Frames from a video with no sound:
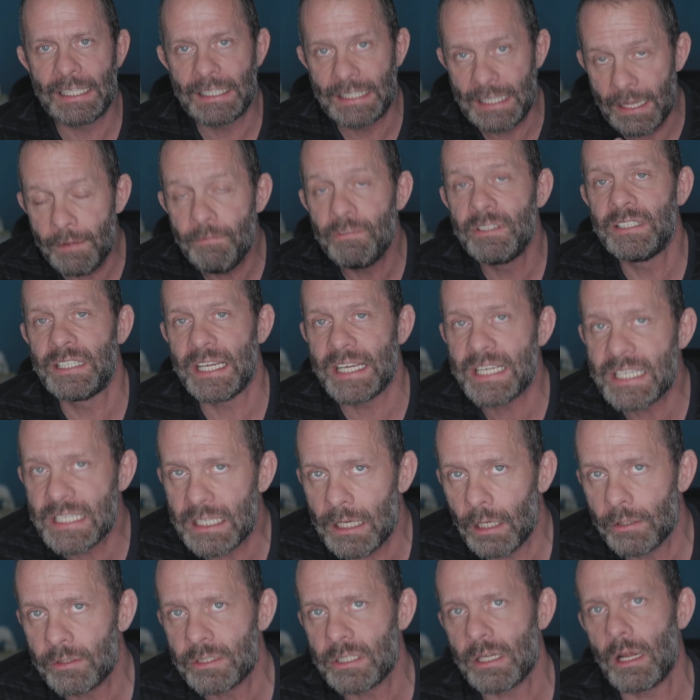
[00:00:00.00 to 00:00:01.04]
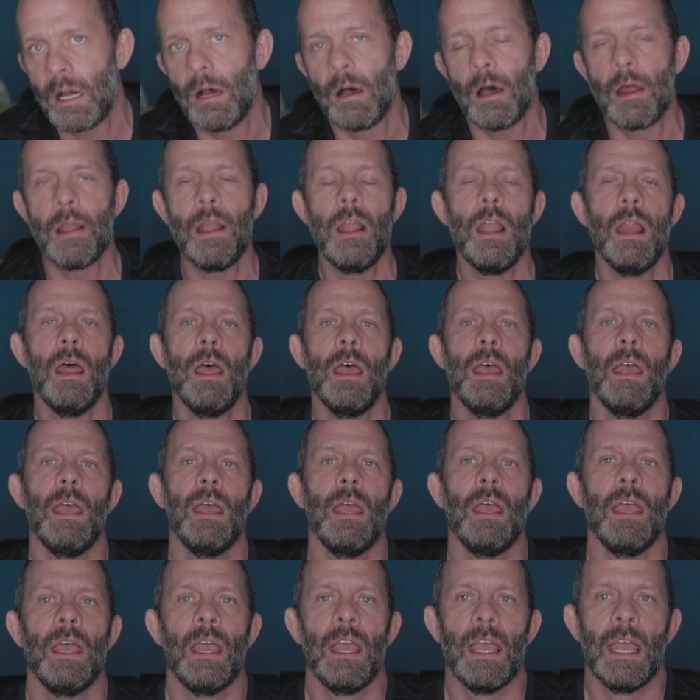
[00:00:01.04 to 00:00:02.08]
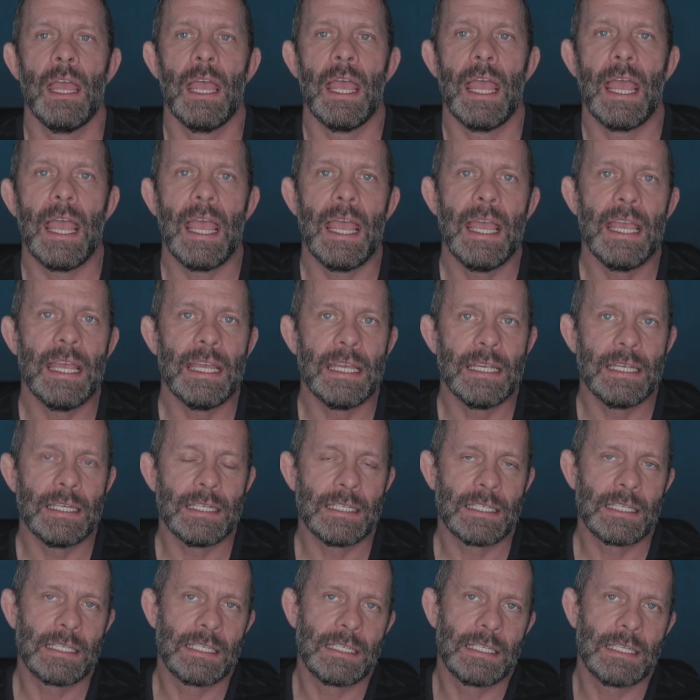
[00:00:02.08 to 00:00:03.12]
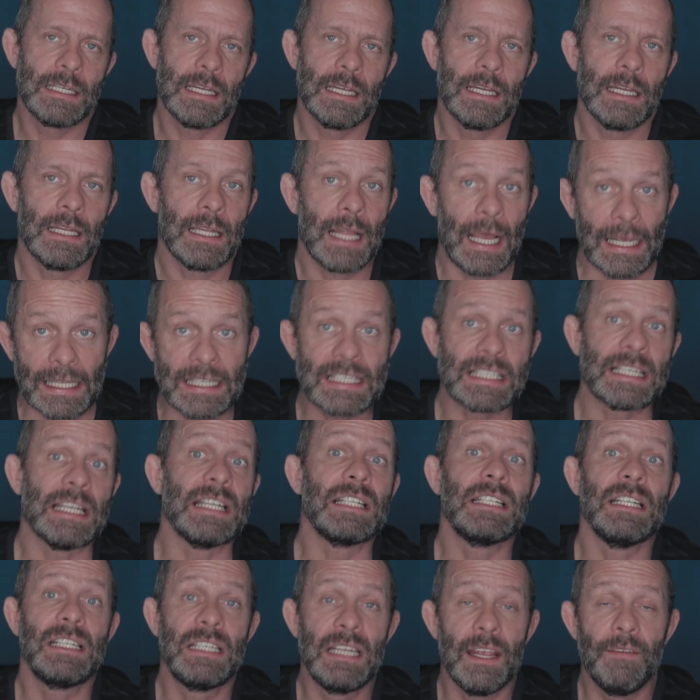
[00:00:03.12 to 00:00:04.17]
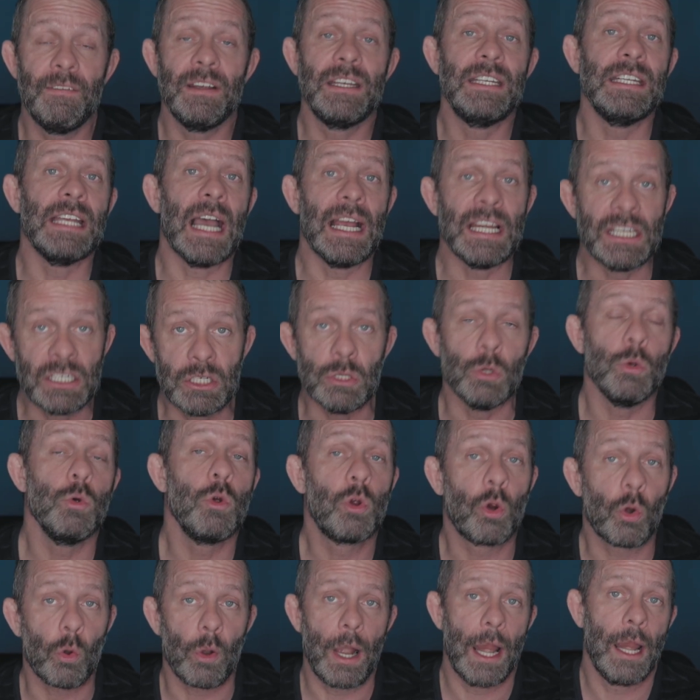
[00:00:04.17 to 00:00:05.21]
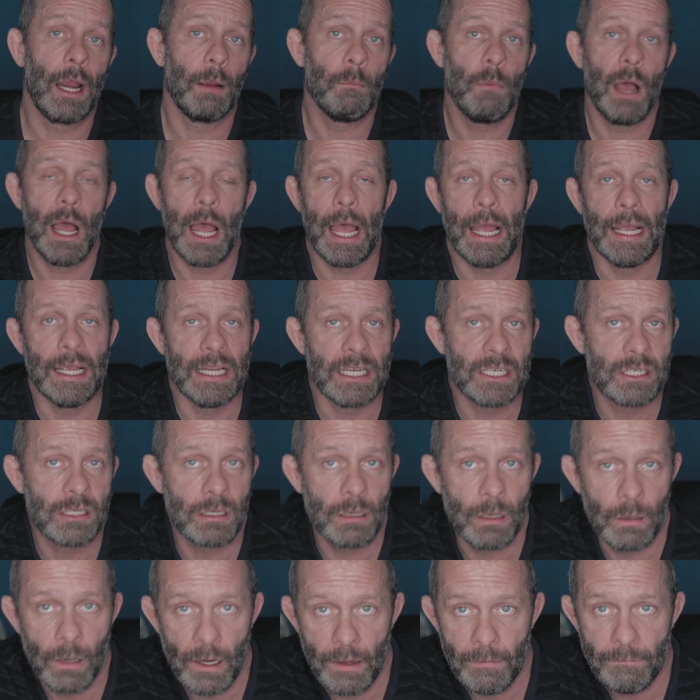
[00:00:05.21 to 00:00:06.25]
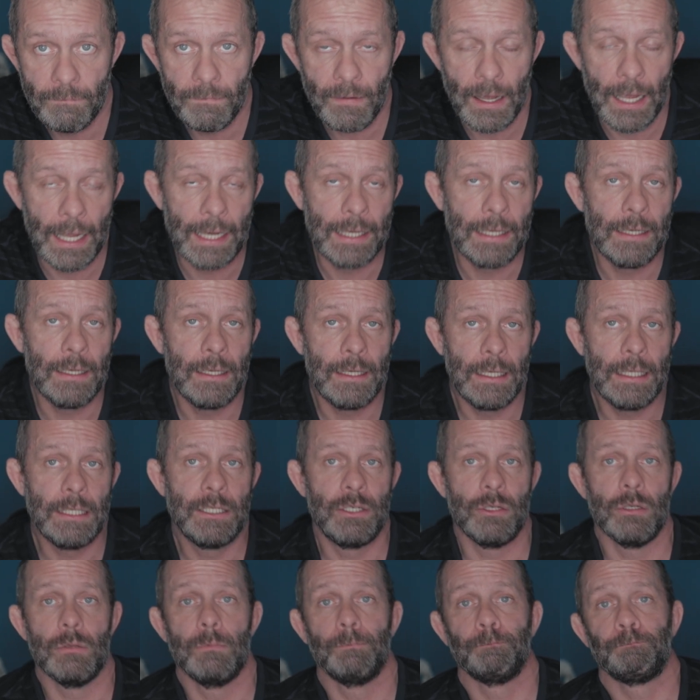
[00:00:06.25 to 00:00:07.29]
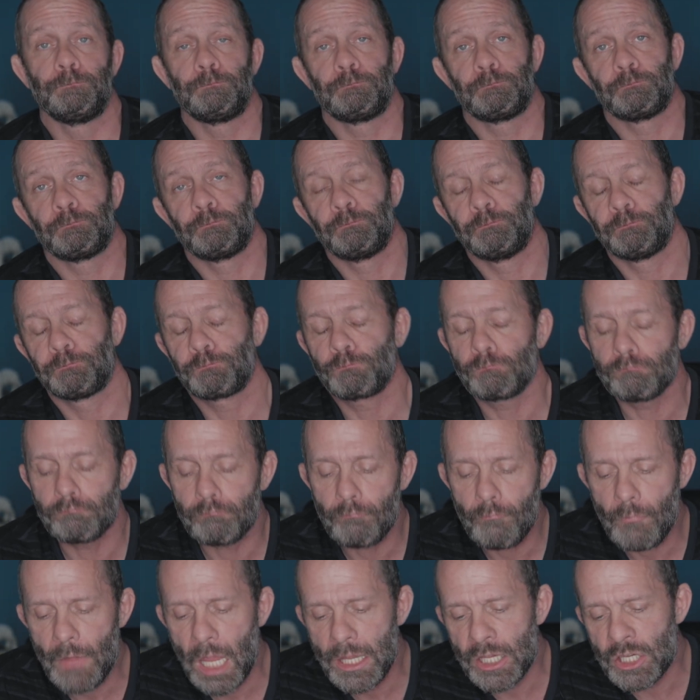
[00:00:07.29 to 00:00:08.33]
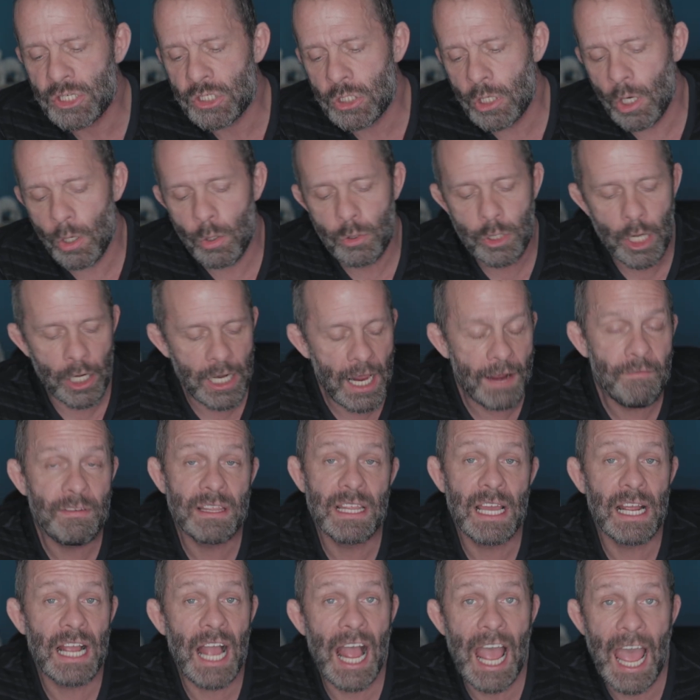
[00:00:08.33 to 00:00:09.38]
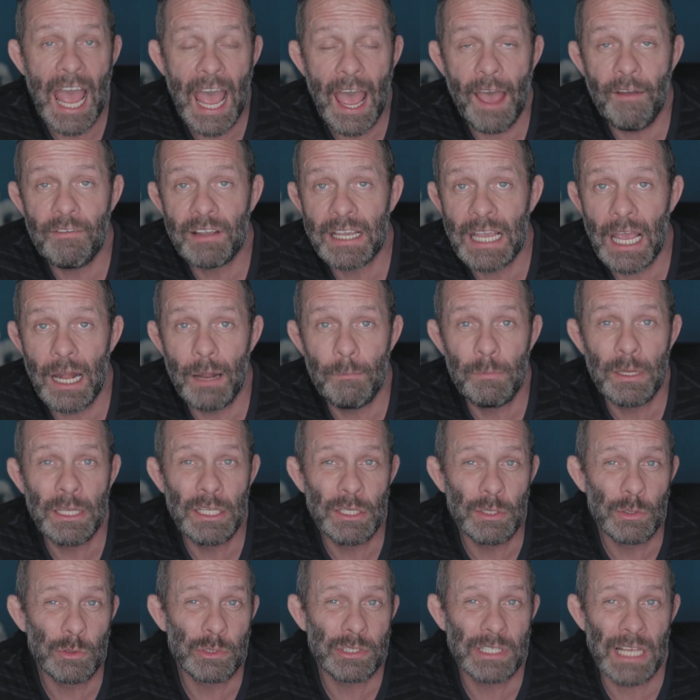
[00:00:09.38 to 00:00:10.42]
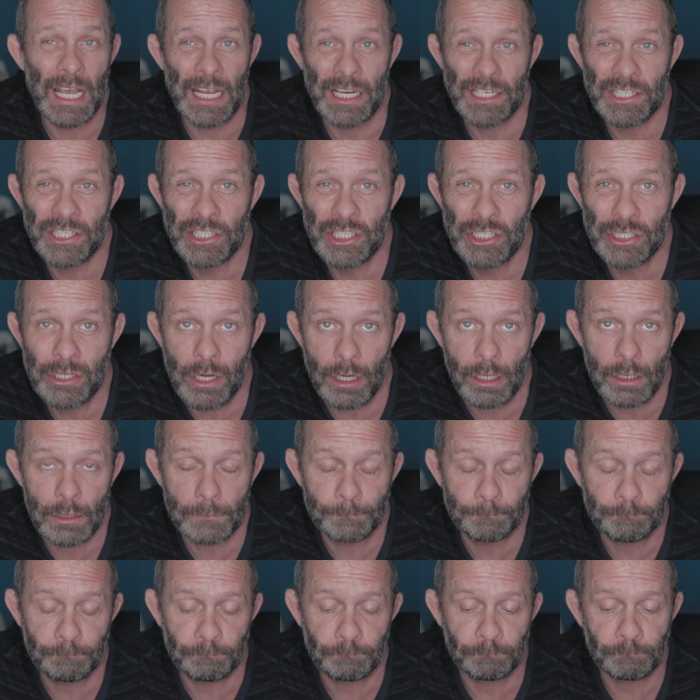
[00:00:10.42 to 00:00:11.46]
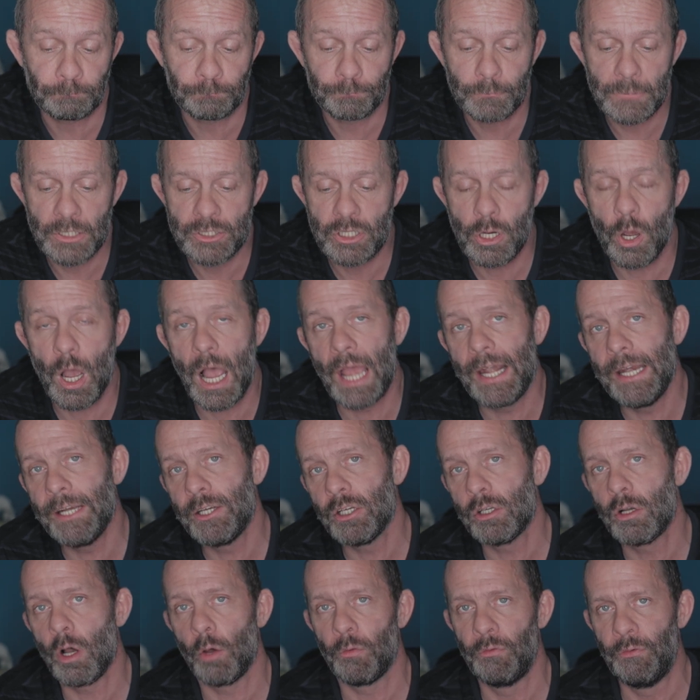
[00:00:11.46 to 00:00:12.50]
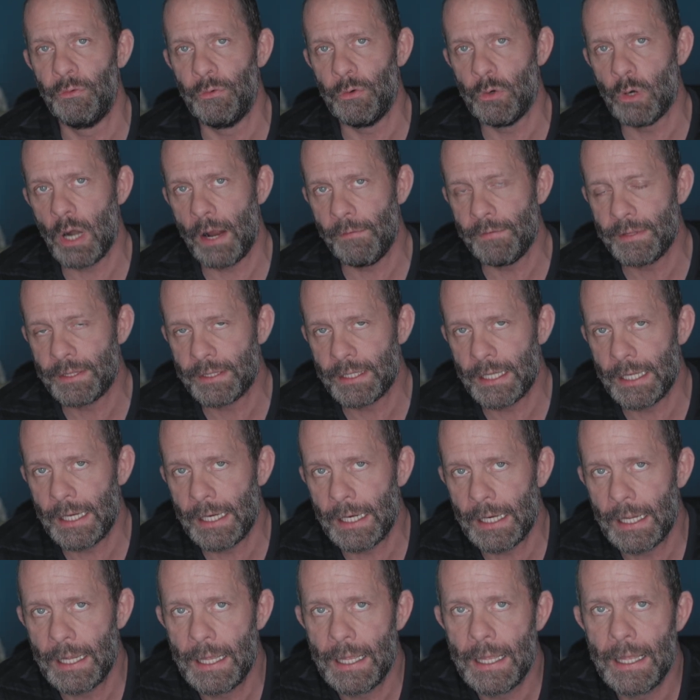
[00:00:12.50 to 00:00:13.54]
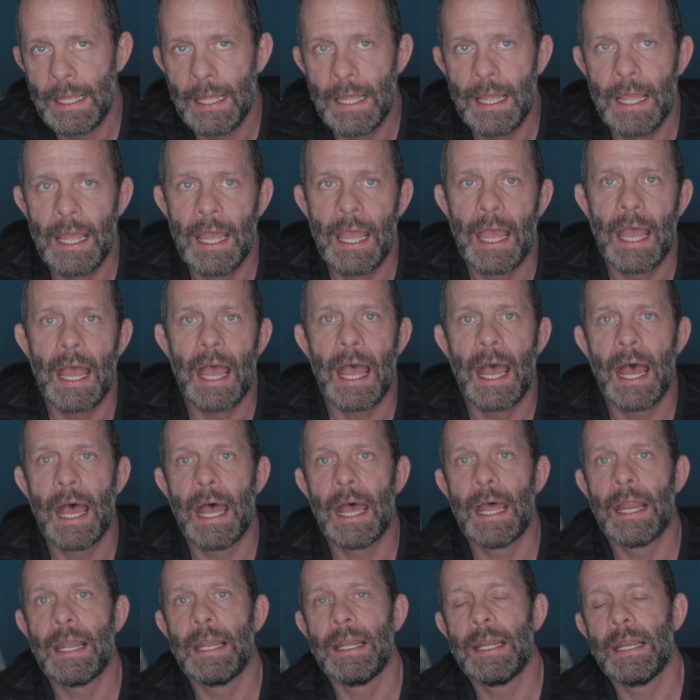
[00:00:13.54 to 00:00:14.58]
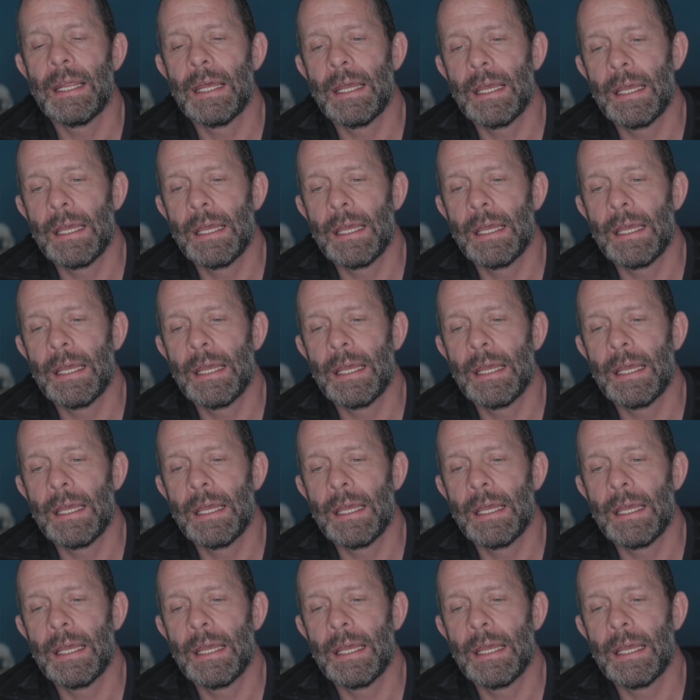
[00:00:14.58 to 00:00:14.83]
give discounts on is light sensitivity. I do crank my ISO if I need to. So not everything I have can be used as stock. So I need to go through everything and